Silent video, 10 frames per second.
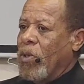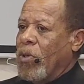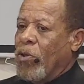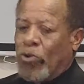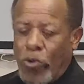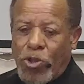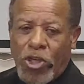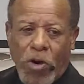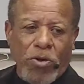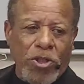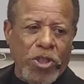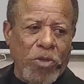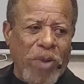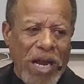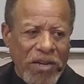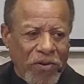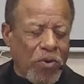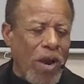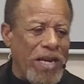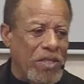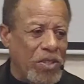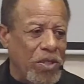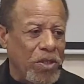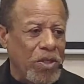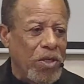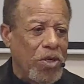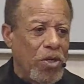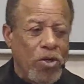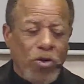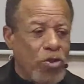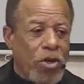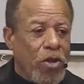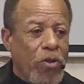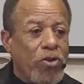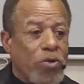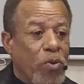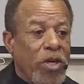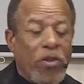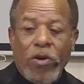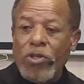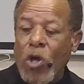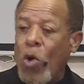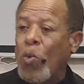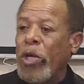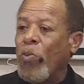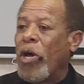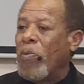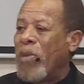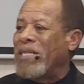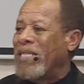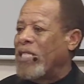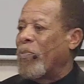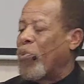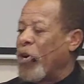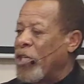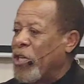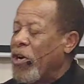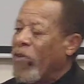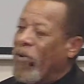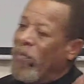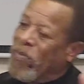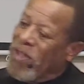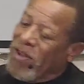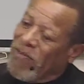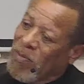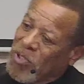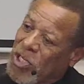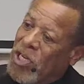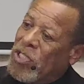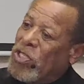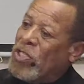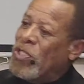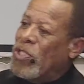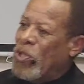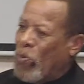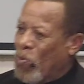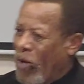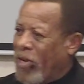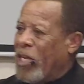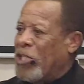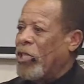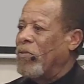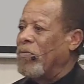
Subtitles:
The true church, the body of Christ. There is only one message to preach from Genesis to Revelation.